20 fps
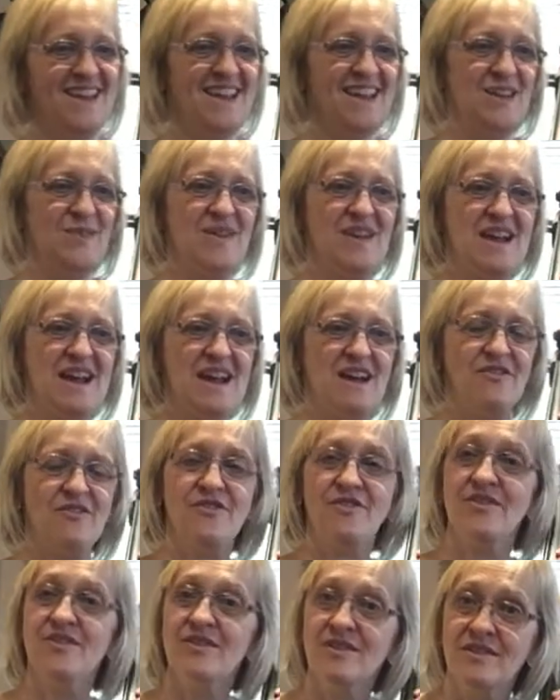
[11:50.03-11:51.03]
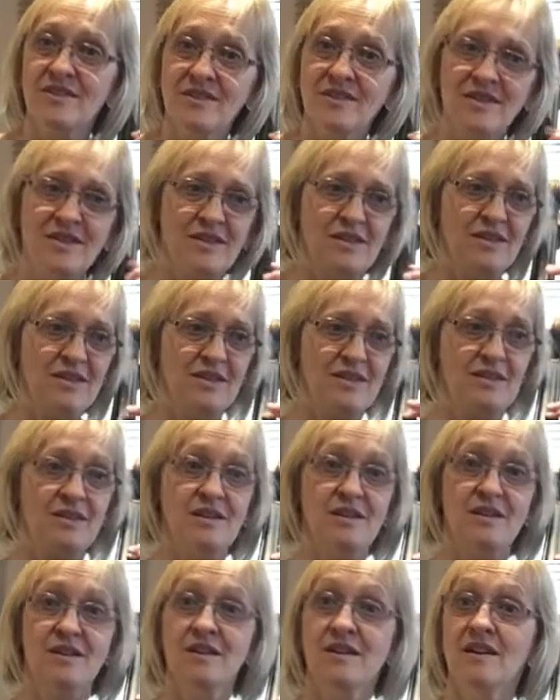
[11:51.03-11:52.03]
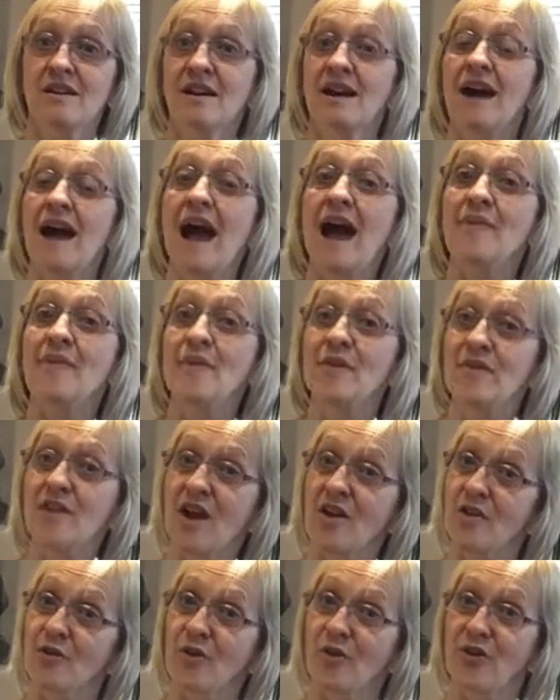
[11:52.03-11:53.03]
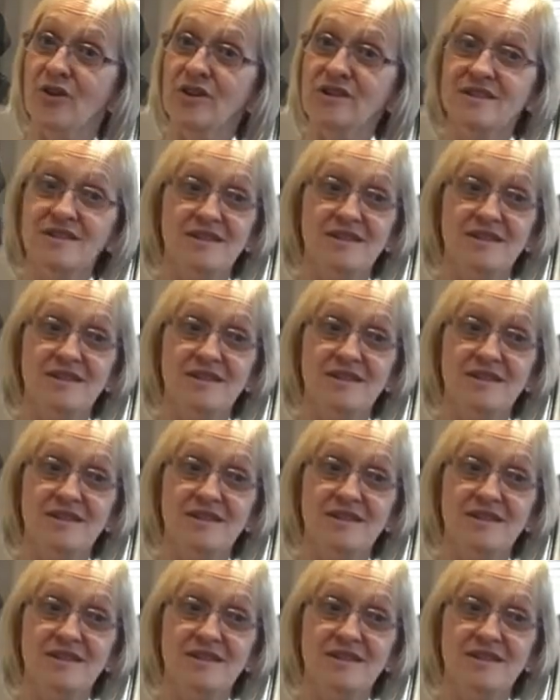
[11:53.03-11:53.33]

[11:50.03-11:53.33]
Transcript: We have, and then the other voice,